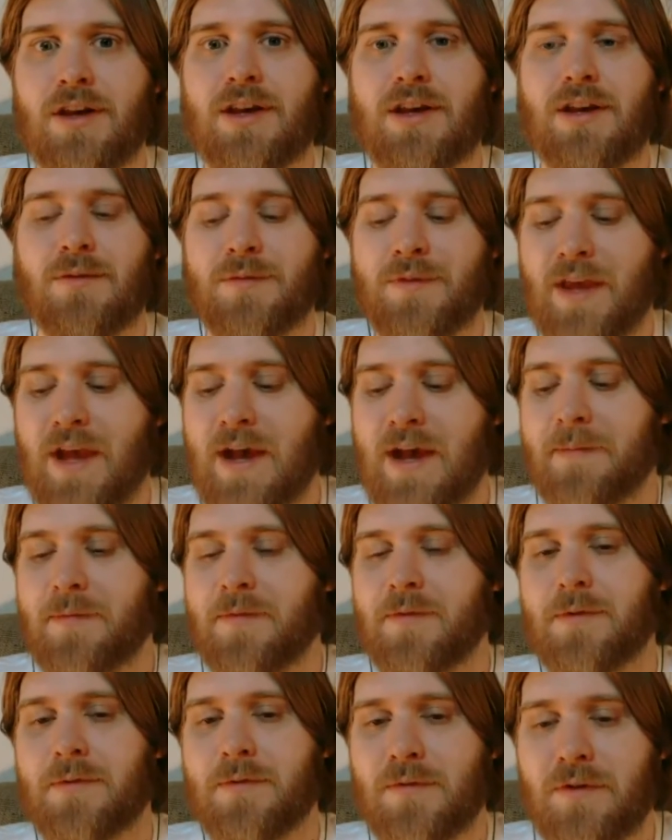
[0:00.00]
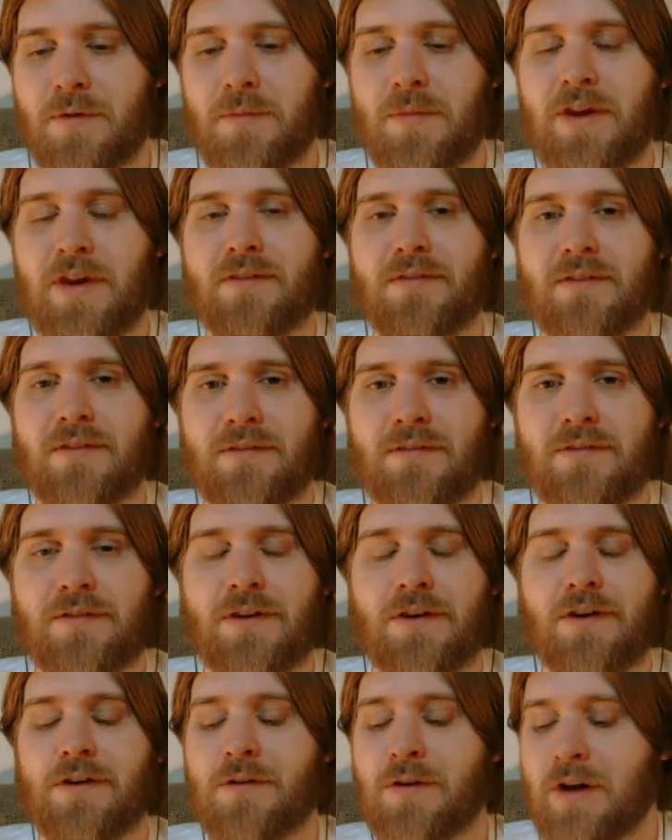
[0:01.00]
It was absolutely amazing.
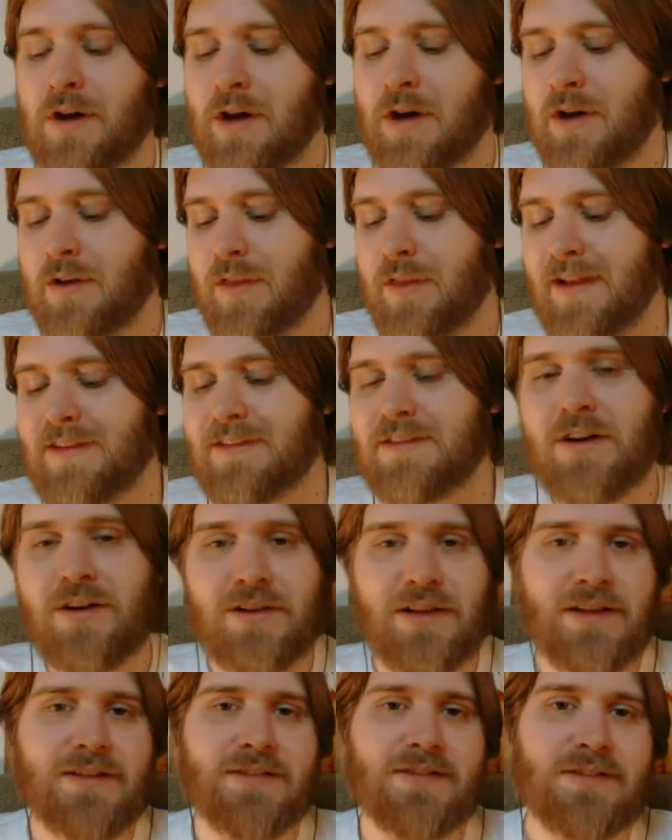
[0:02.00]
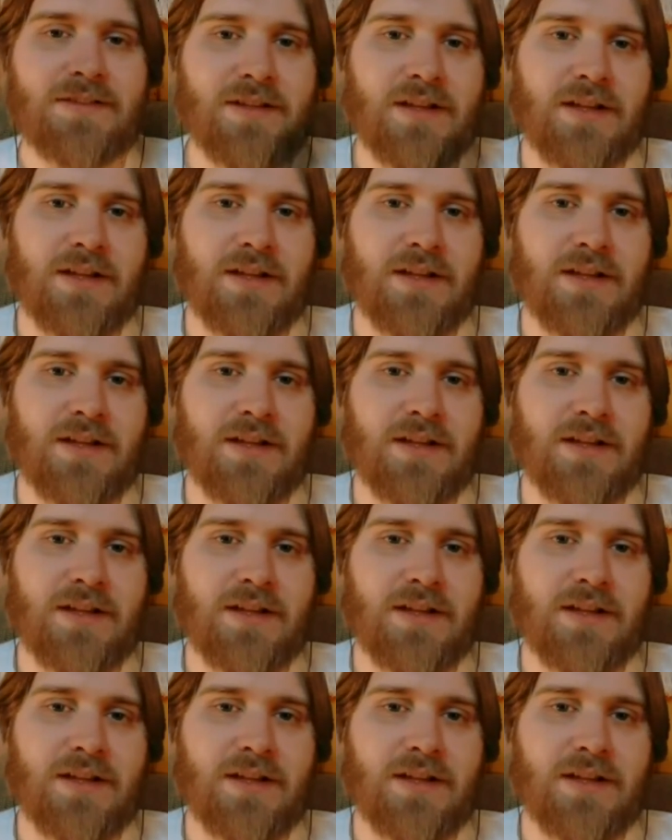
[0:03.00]
So that's our list.